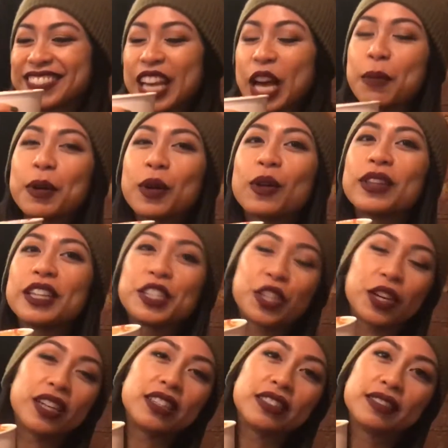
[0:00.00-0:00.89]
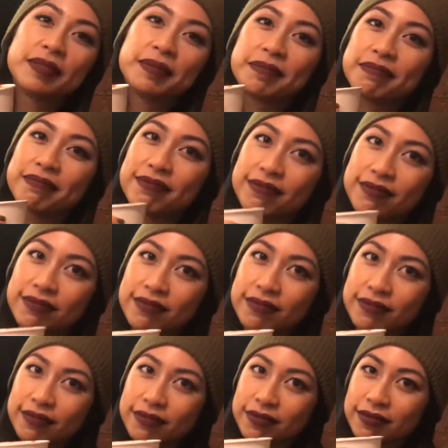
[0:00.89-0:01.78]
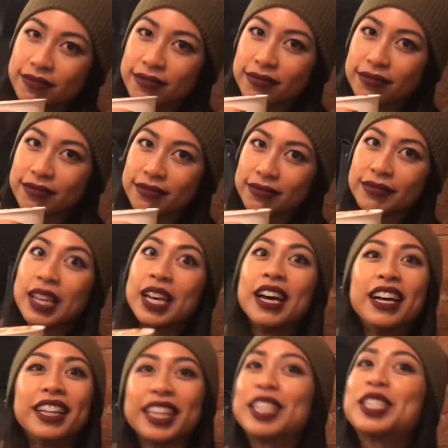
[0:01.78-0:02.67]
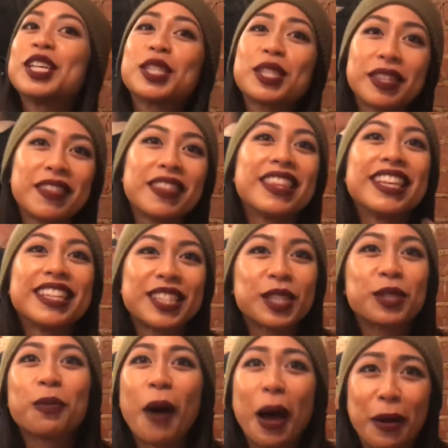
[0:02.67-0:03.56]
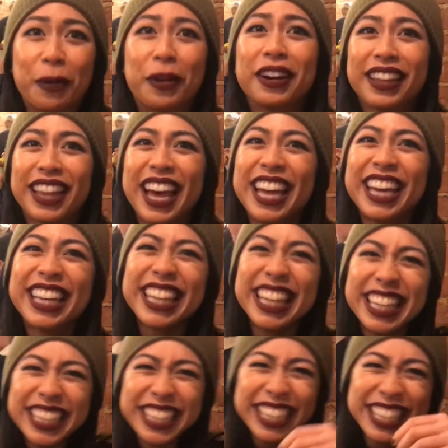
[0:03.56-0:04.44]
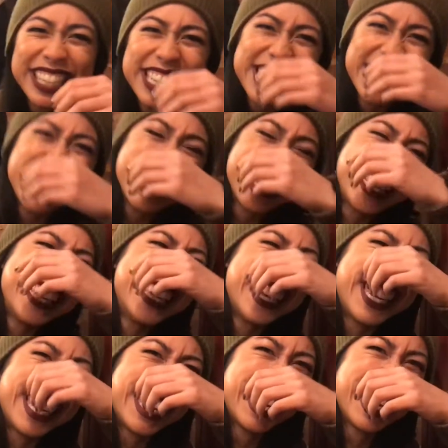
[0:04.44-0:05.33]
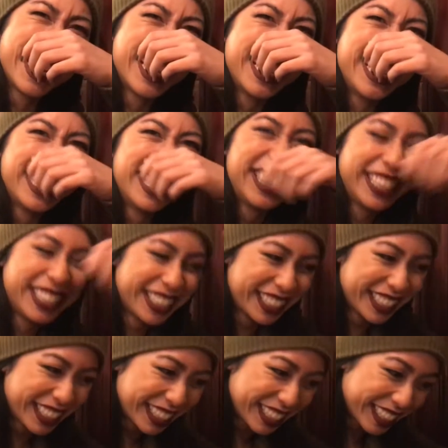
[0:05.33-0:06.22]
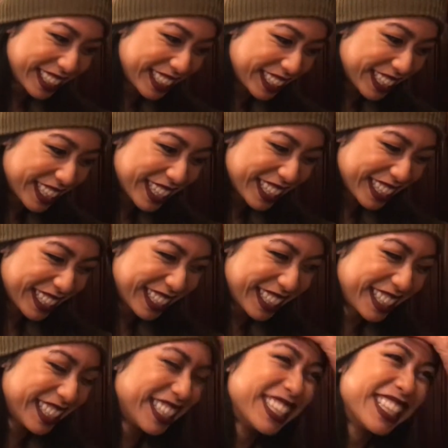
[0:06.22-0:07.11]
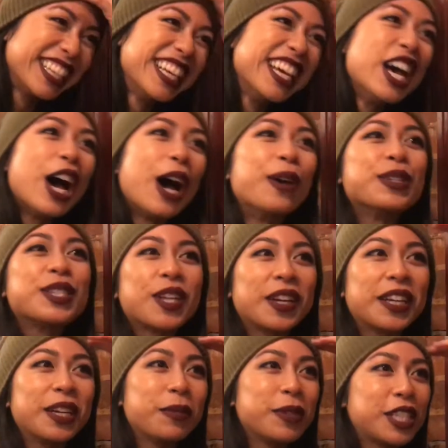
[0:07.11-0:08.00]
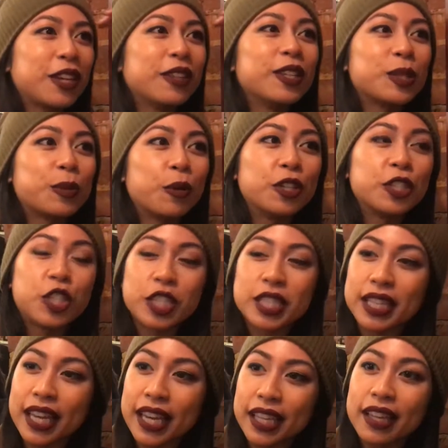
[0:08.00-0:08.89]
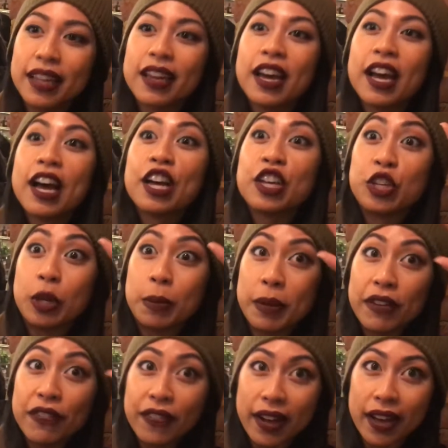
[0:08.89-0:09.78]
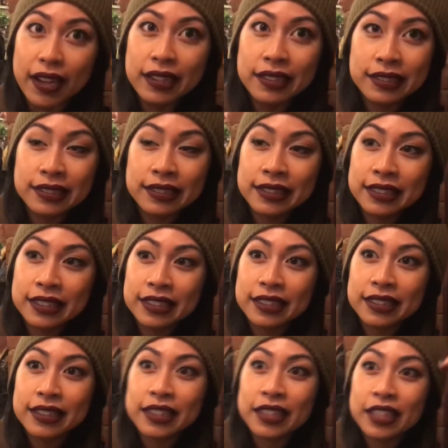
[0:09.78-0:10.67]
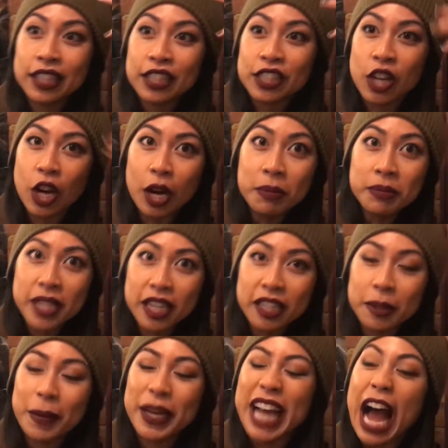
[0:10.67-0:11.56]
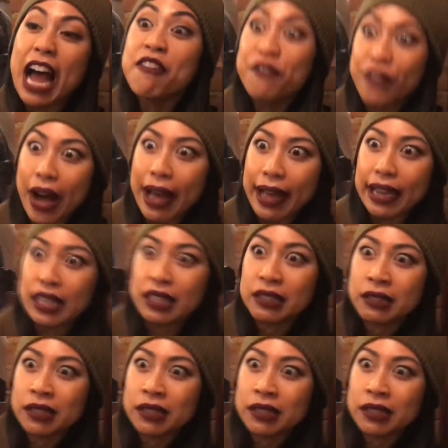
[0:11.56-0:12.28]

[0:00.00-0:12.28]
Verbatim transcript: I'm an only child. Me too. I know you're only this child. Is, this is why we're like. This is why. This is why we butt heads because we're both only only children. I was talking to Michelle this morning. She's like, "You'll be fine. Um, calm down." I'm like, "I'm fine.